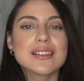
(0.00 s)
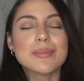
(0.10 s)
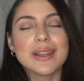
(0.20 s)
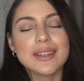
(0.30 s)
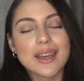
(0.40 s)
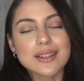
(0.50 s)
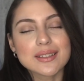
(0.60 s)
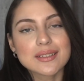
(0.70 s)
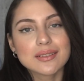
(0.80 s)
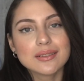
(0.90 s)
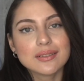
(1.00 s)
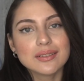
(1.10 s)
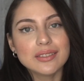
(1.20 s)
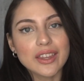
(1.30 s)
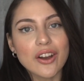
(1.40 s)
And I'm like, yes,
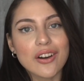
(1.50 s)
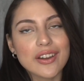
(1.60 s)
they are.